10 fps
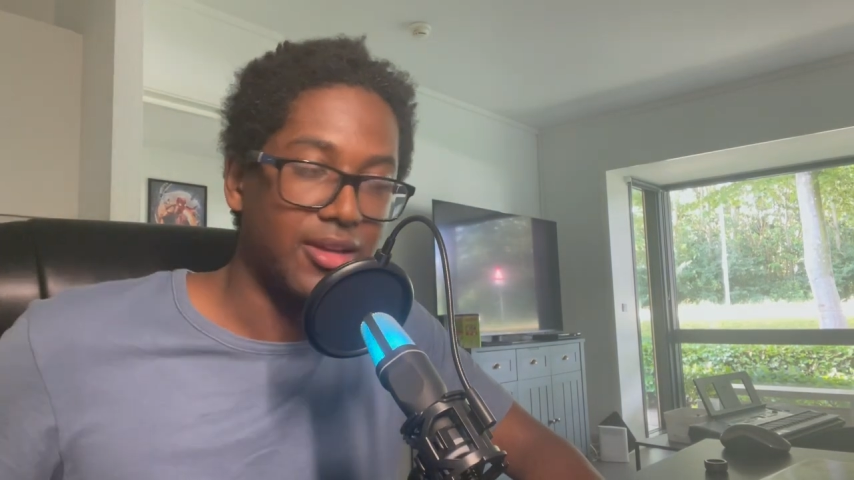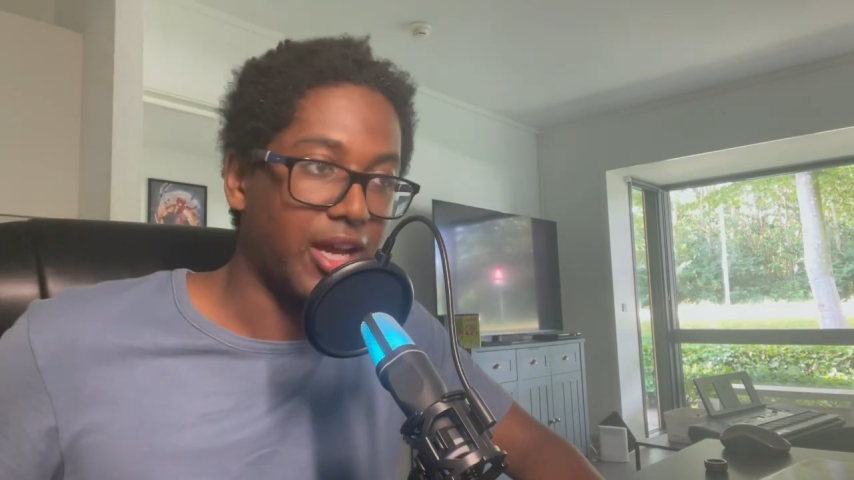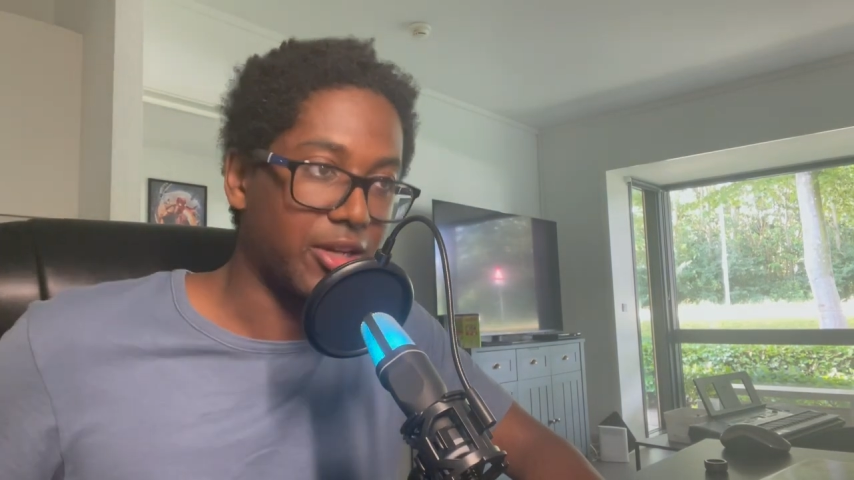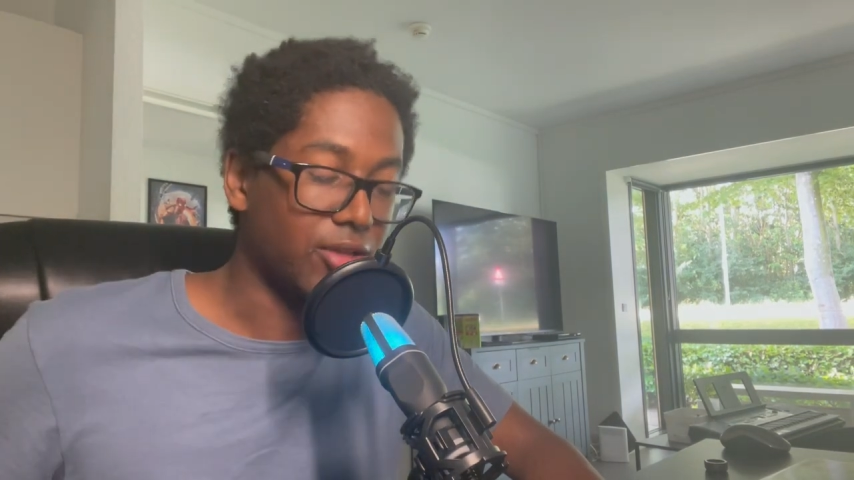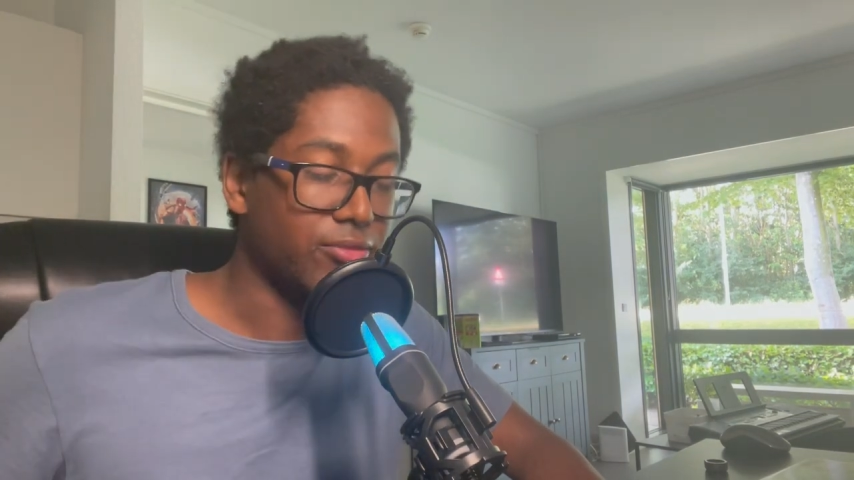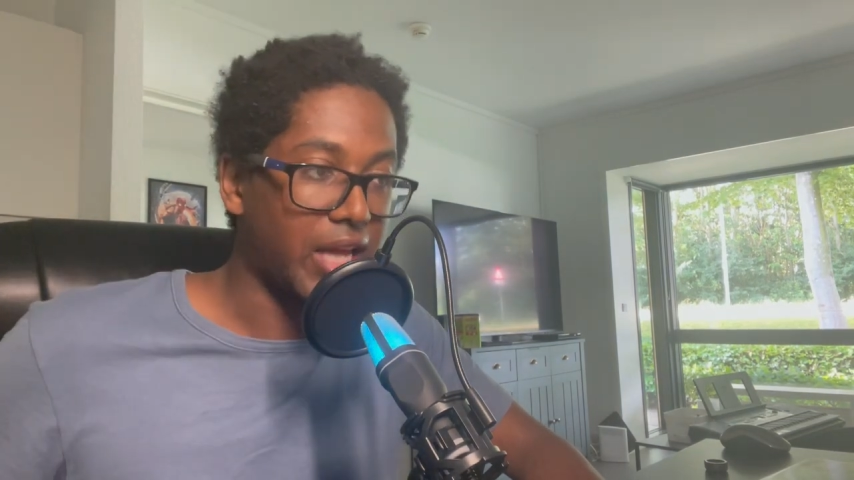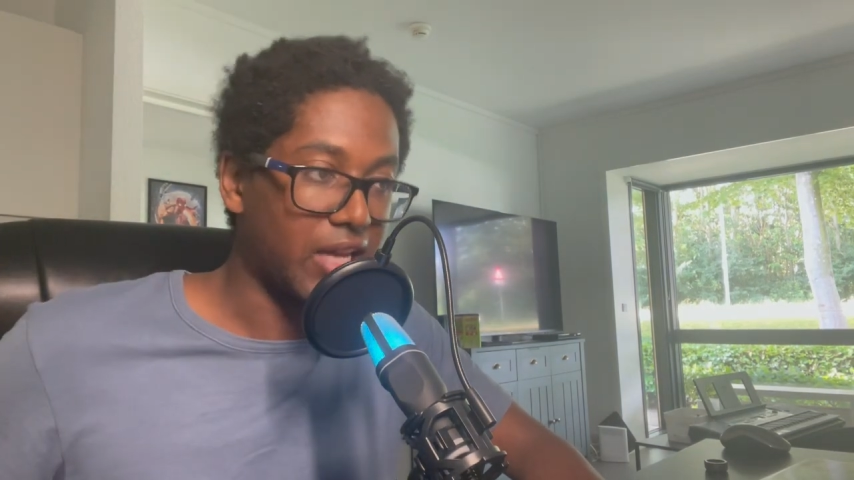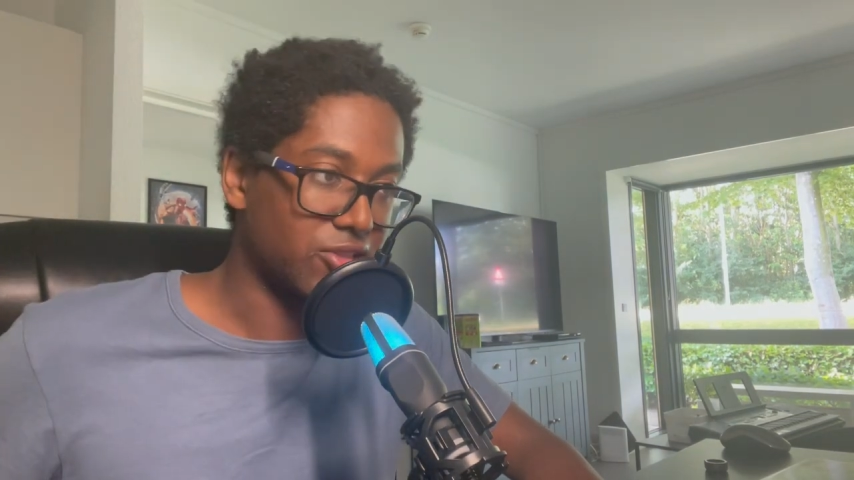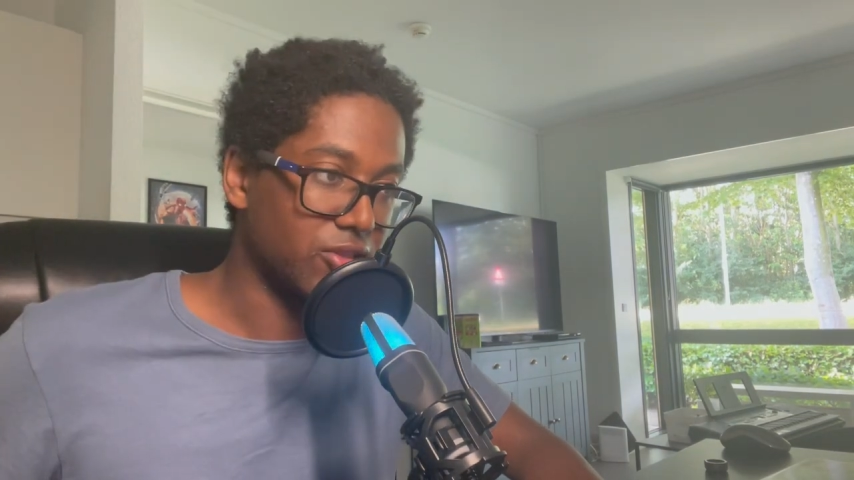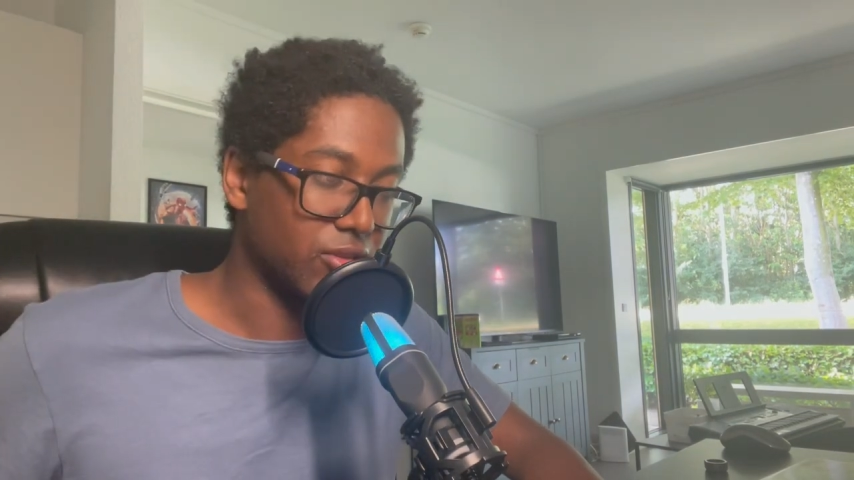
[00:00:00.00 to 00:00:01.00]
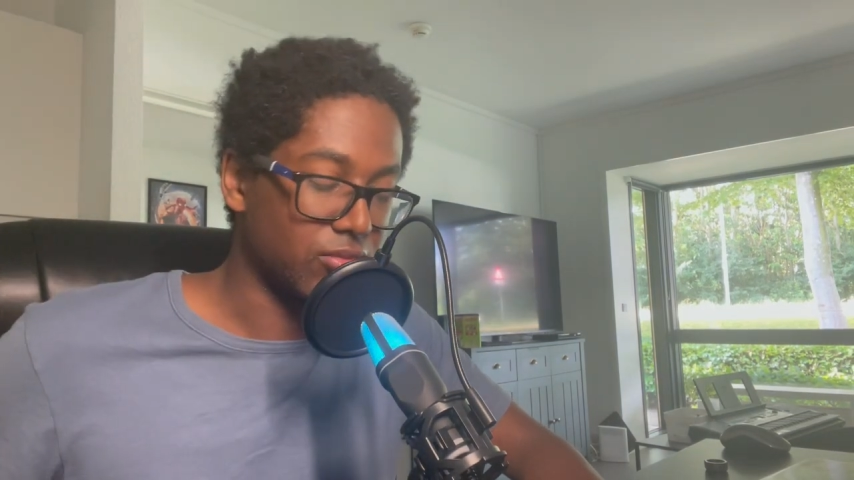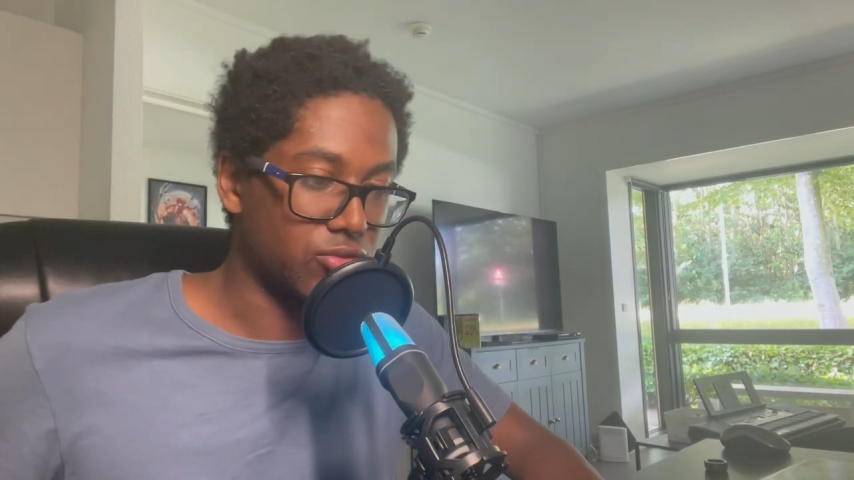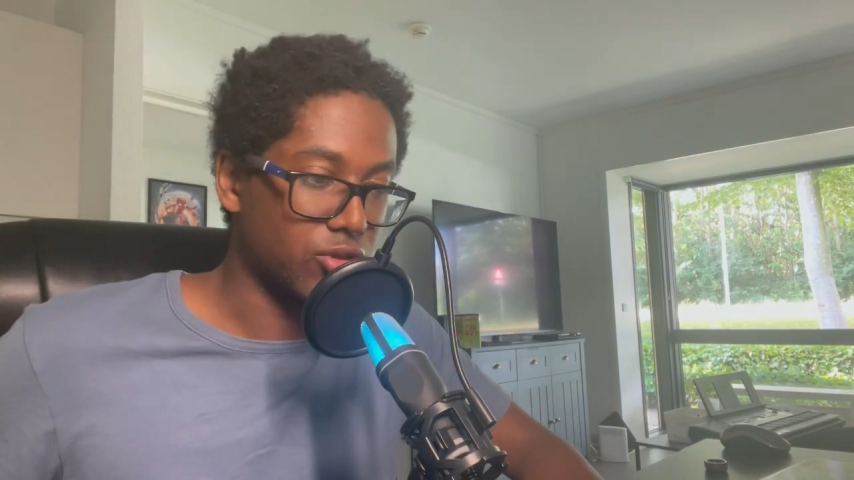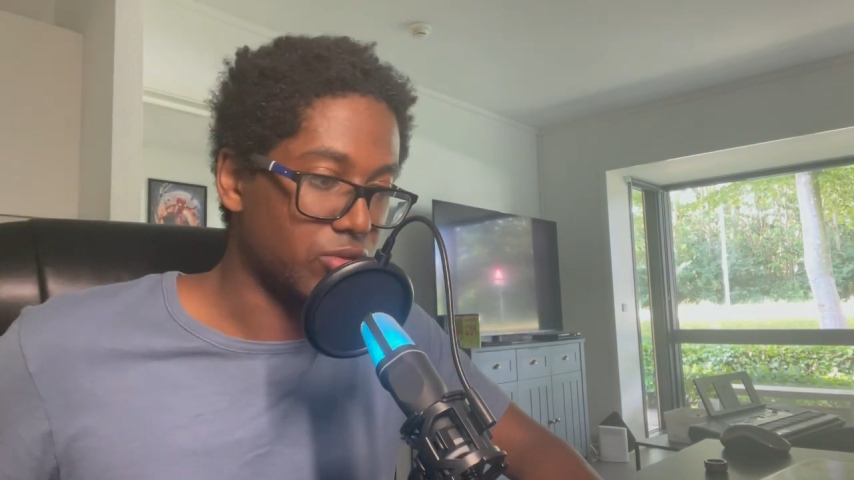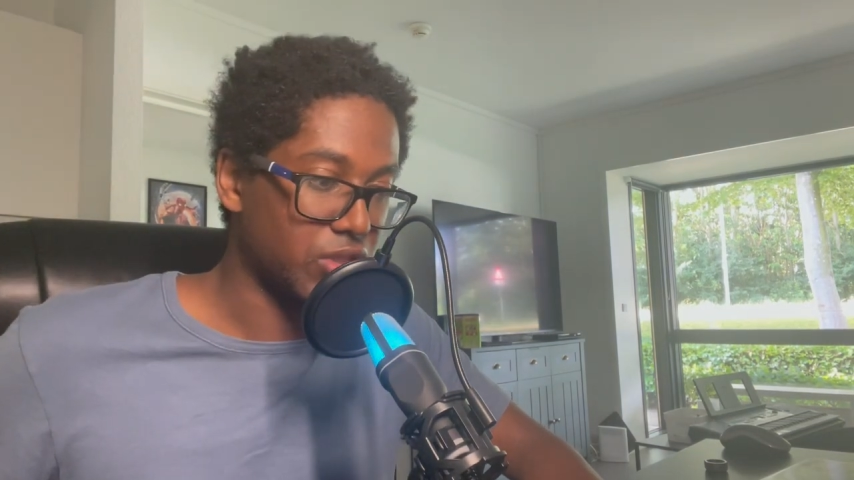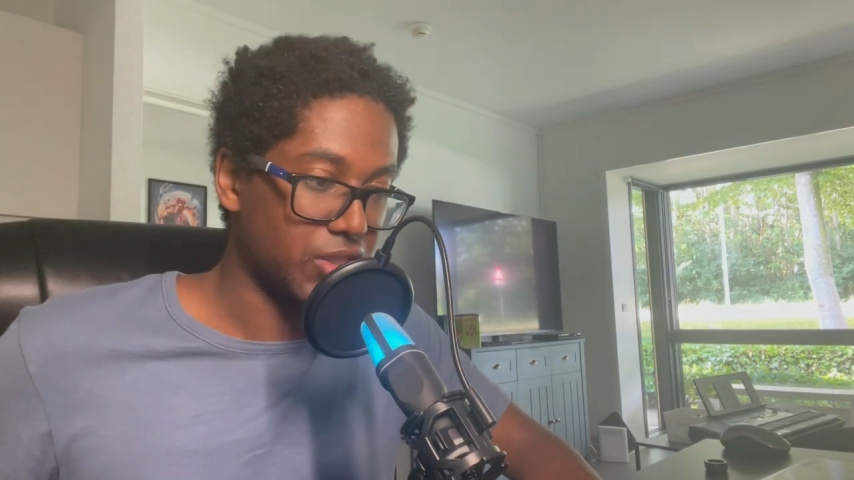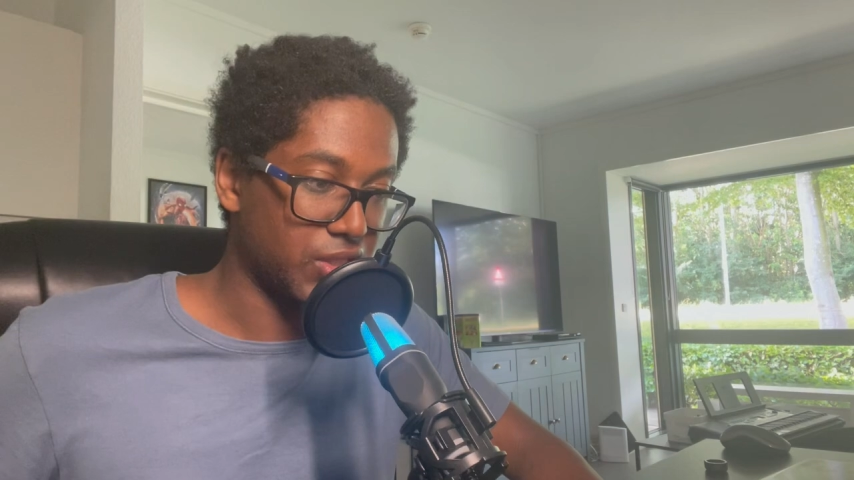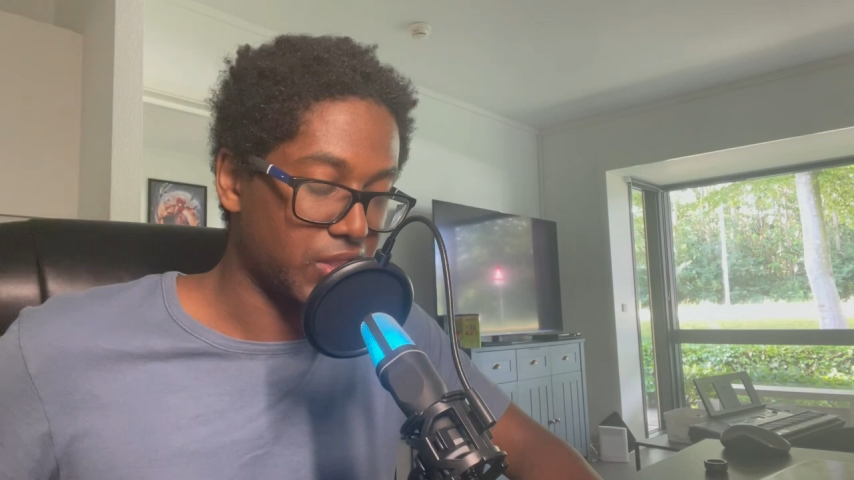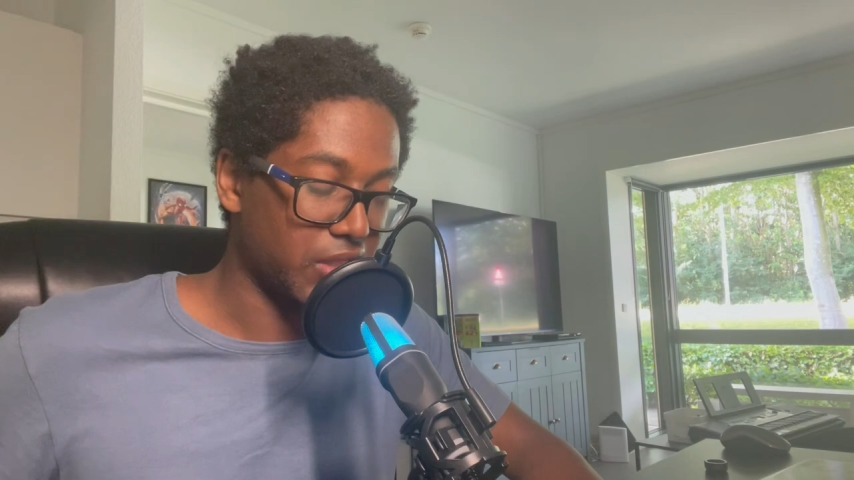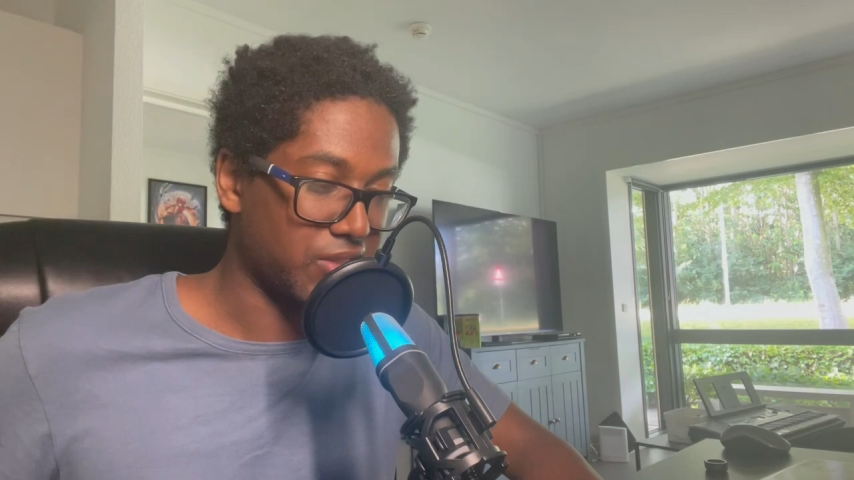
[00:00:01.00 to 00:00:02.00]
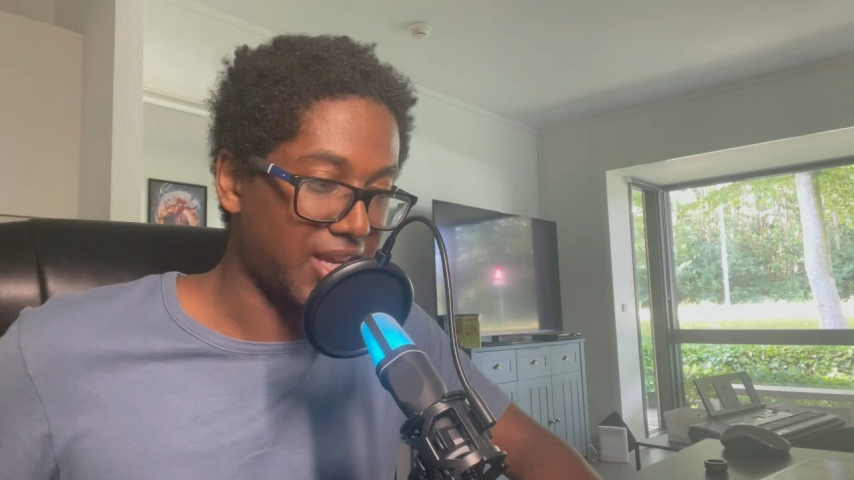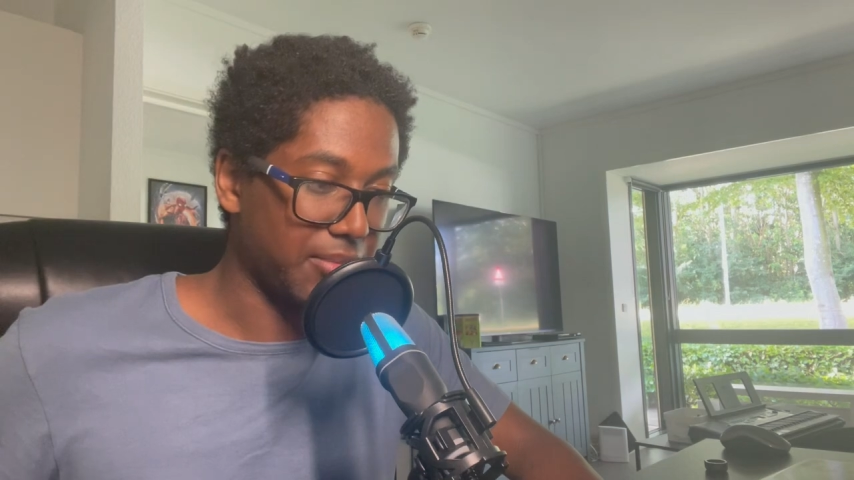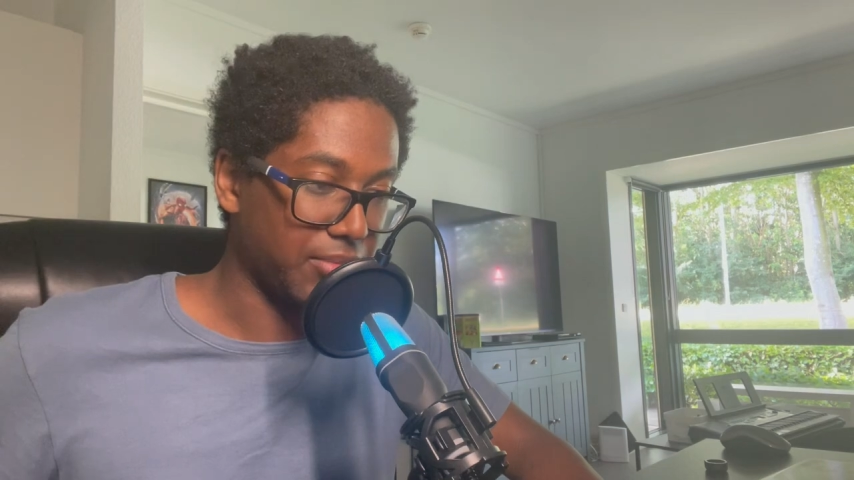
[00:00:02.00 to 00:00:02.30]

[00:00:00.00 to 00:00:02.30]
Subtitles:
I could react to two seasons at a time,